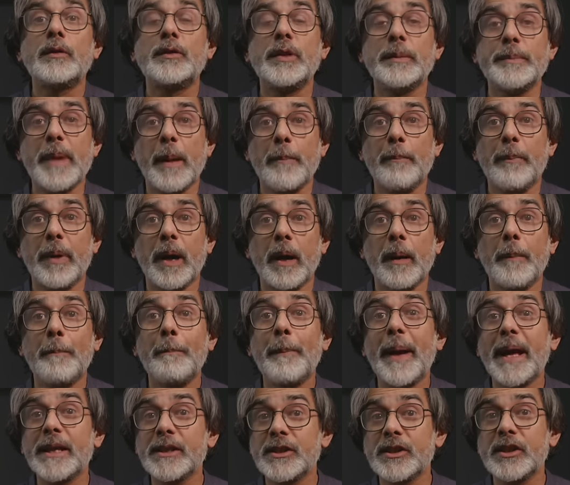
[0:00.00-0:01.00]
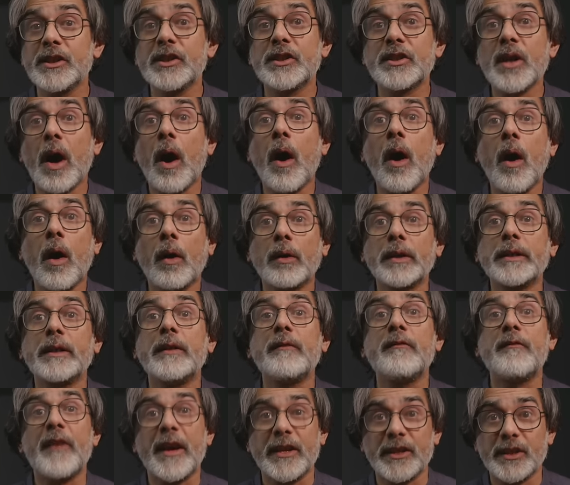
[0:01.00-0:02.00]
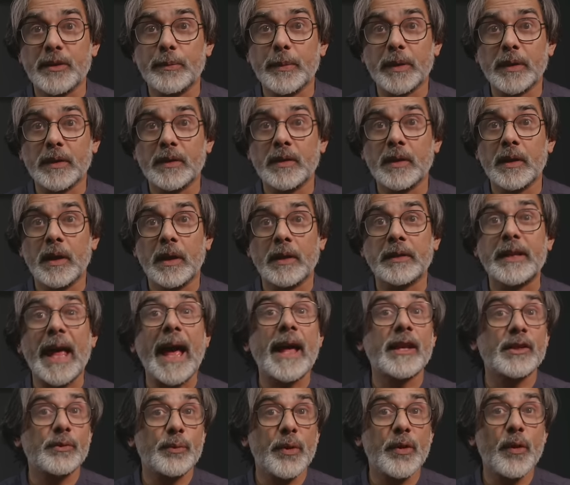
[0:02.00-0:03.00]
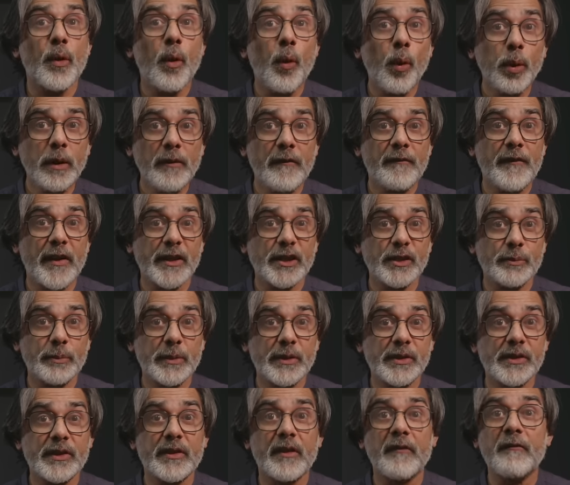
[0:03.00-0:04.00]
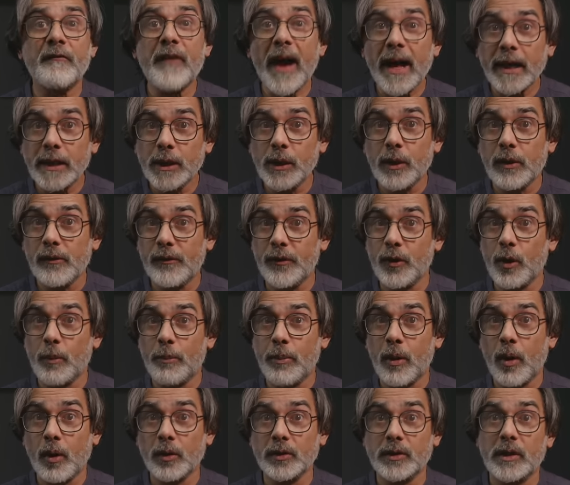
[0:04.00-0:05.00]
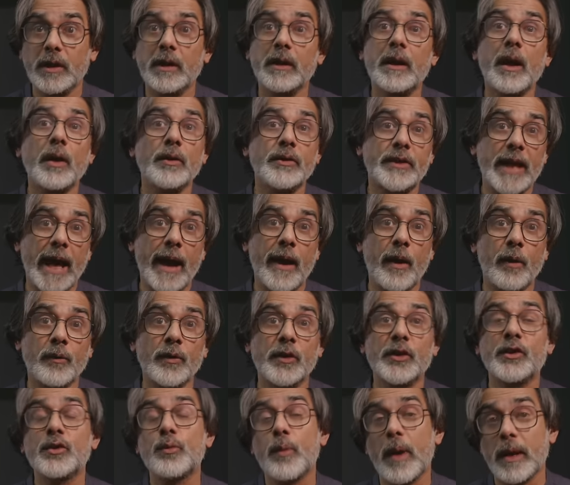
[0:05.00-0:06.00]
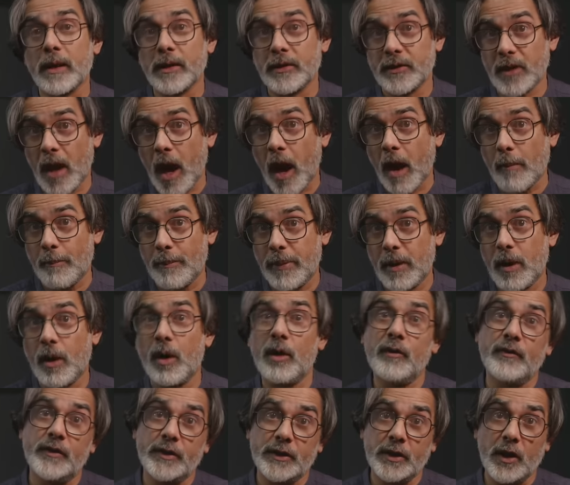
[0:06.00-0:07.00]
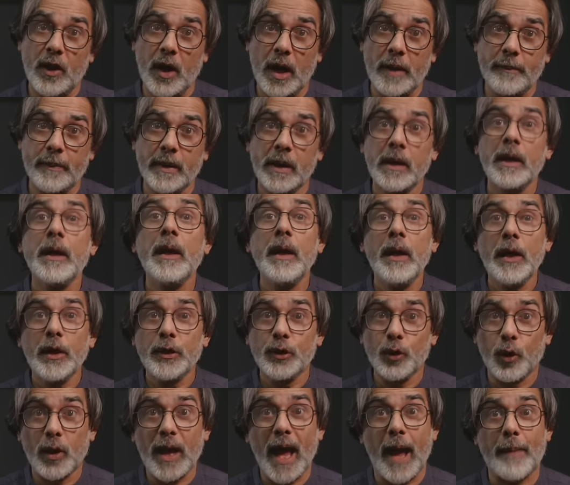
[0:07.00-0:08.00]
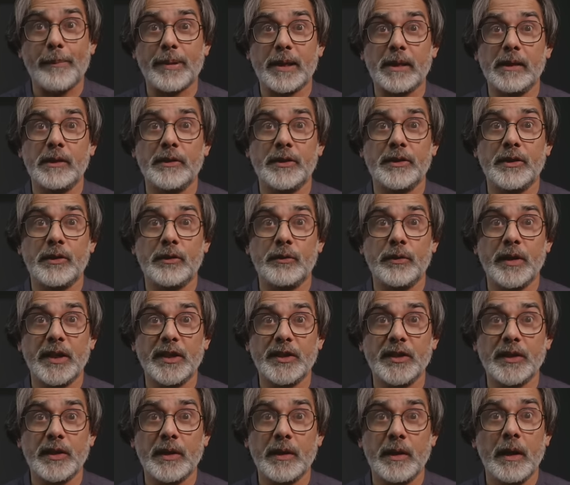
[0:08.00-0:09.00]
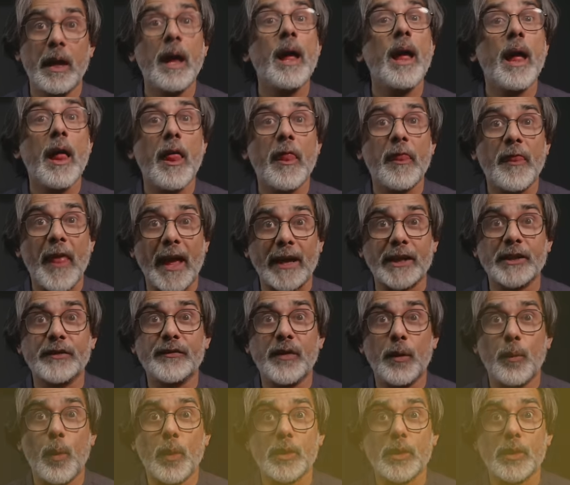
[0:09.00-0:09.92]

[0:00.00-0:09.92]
Remember, pensions are an investment, and as with all investments, the value of your pot can go down as well as up over time. Your capital is at risk. Thanks for